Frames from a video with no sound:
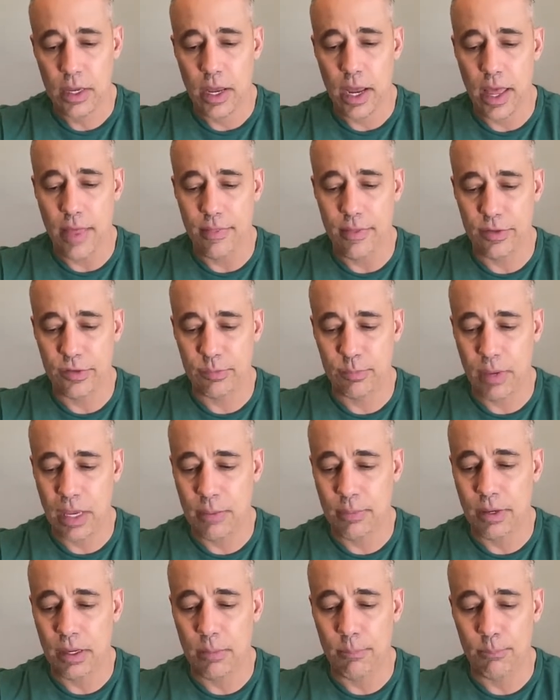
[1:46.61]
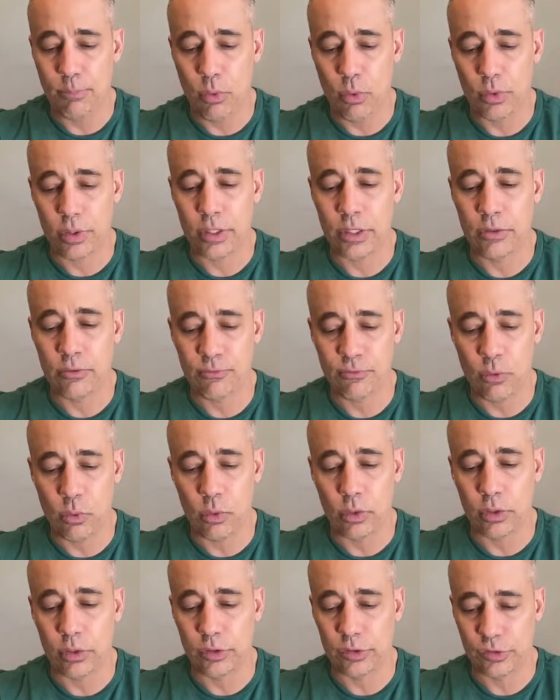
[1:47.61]
and this may be important
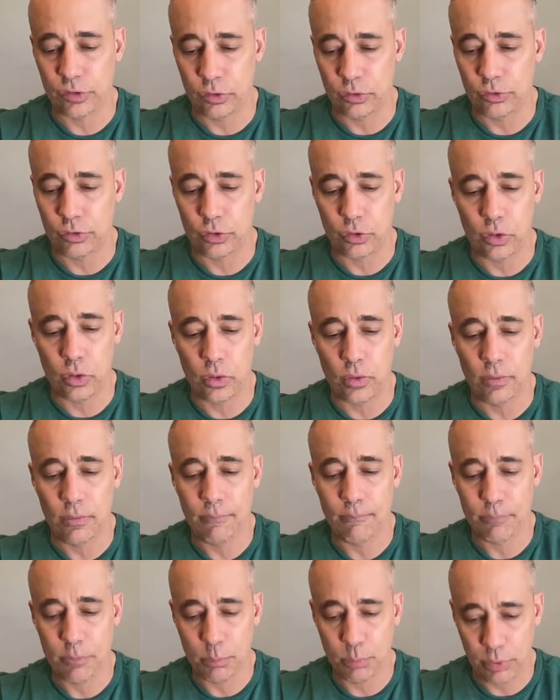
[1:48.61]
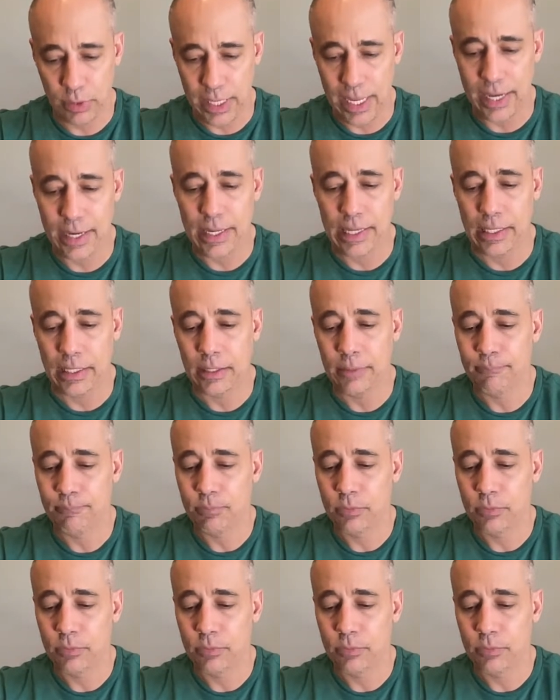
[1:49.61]
for surgical planning.